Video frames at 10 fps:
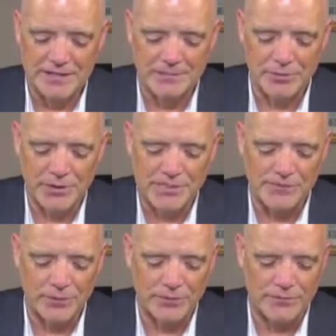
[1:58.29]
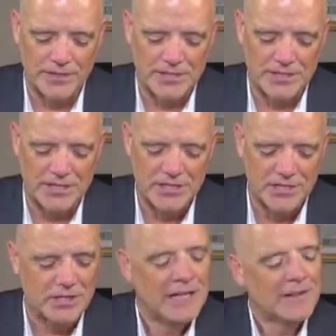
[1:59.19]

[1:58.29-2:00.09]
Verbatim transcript: and brings forth vegetation